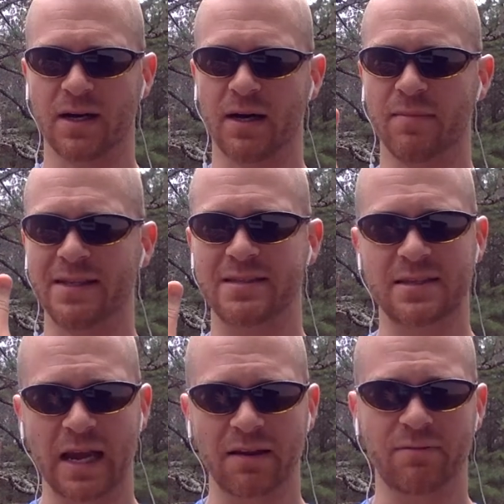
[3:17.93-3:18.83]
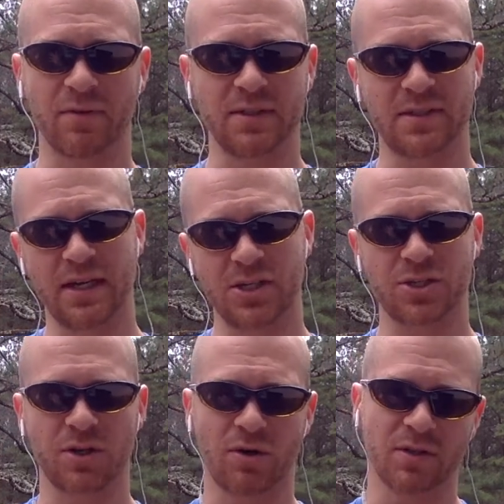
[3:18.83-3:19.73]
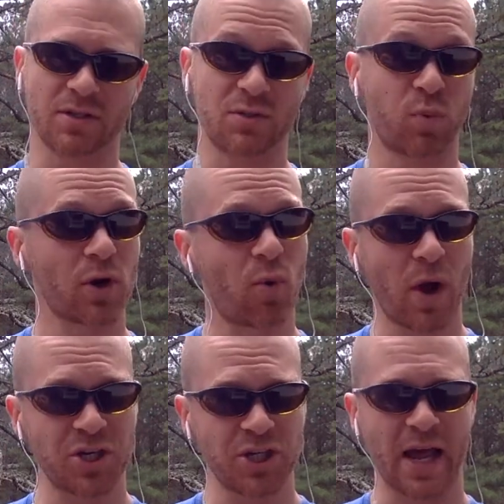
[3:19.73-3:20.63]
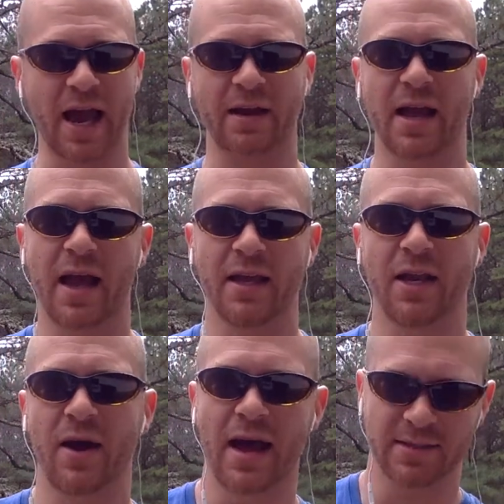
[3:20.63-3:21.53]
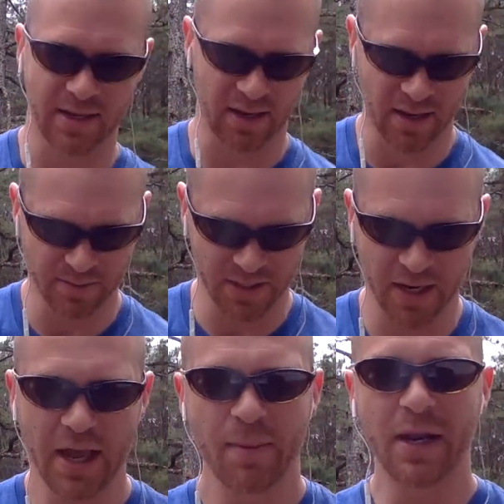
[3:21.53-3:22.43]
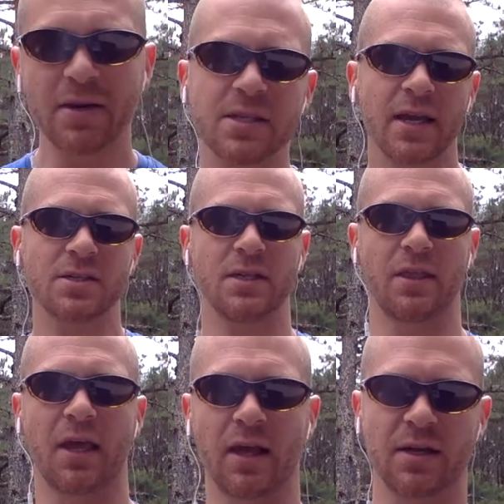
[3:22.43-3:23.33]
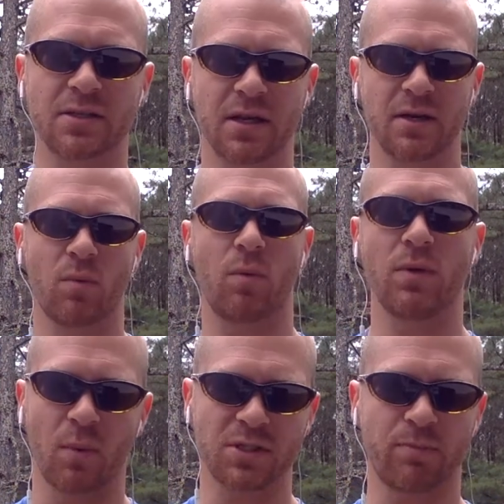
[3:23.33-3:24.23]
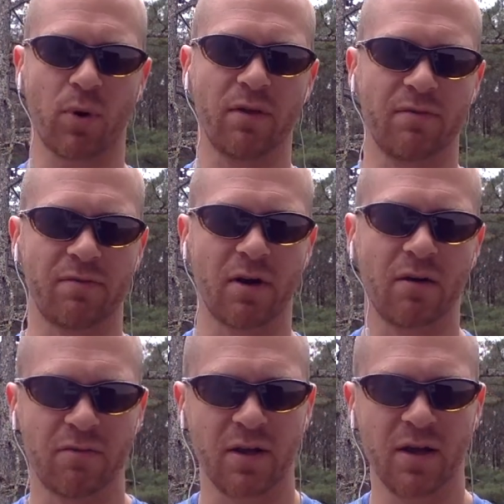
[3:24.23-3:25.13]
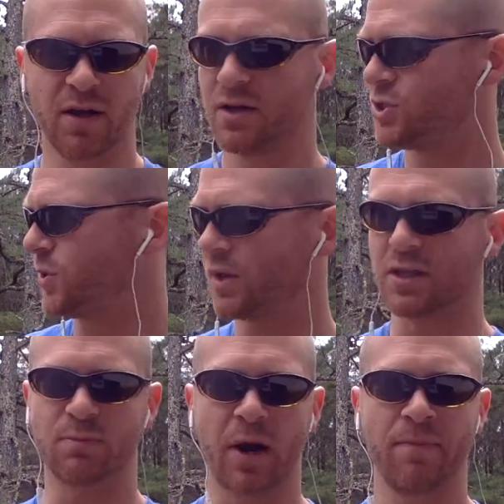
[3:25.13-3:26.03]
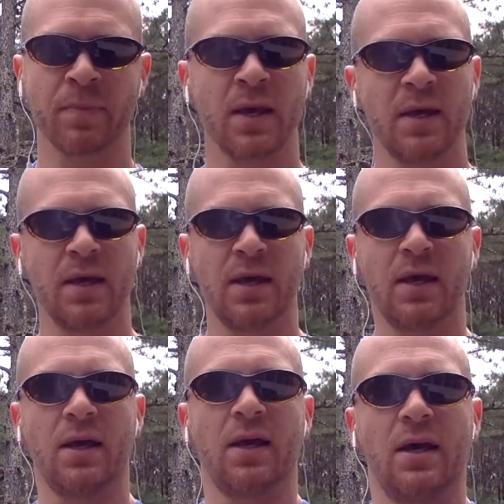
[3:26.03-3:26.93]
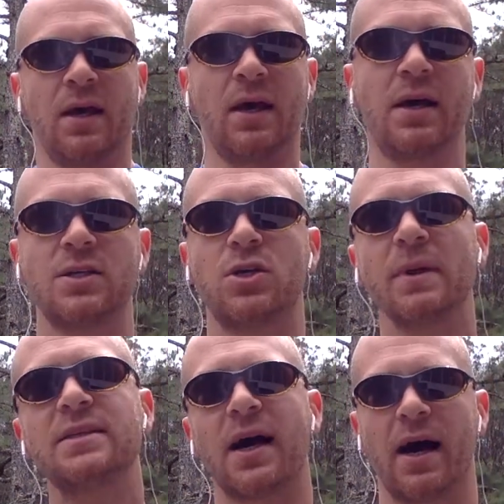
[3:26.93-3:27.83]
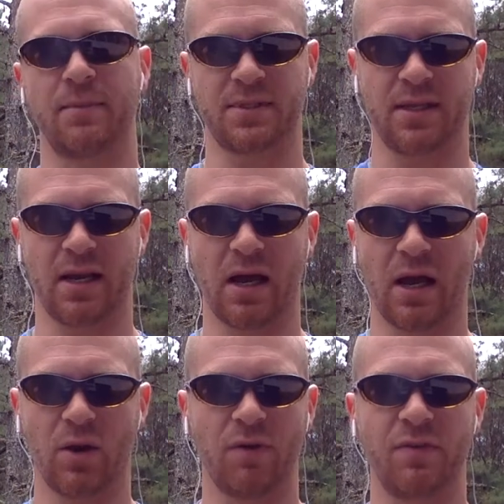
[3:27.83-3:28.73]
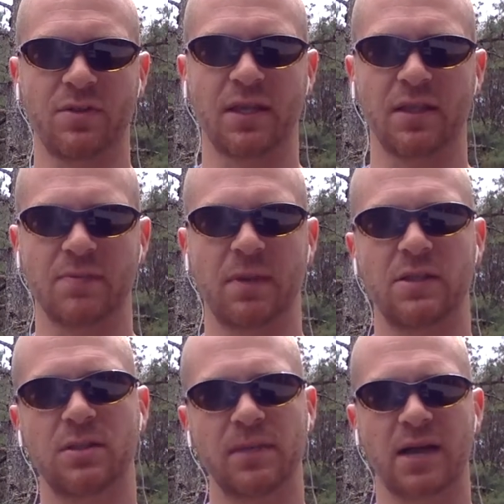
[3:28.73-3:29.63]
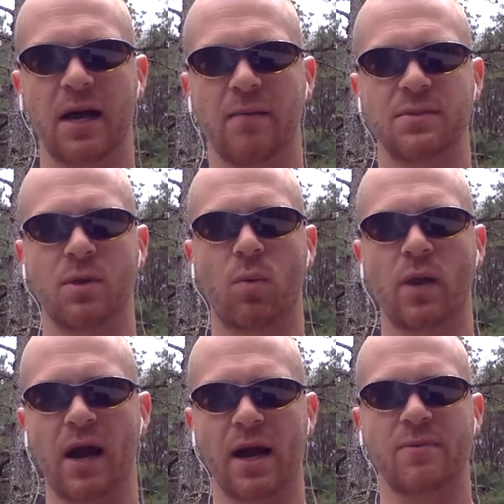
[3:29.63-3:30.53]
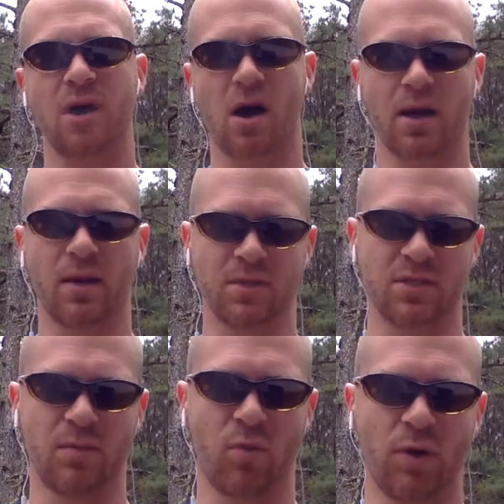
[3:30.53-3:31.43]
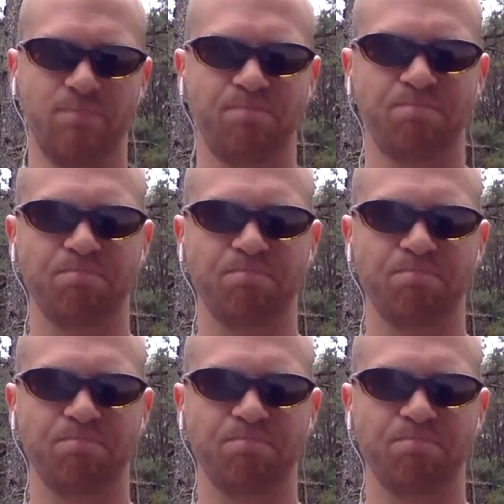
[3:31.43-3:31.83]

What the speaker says: insightful, intentional. This is where question asking comes in. But here's a neat thing. What's the point of showing you this brain? So many times, and I don't know if you've seen this, but in so many times when I am talking with someone,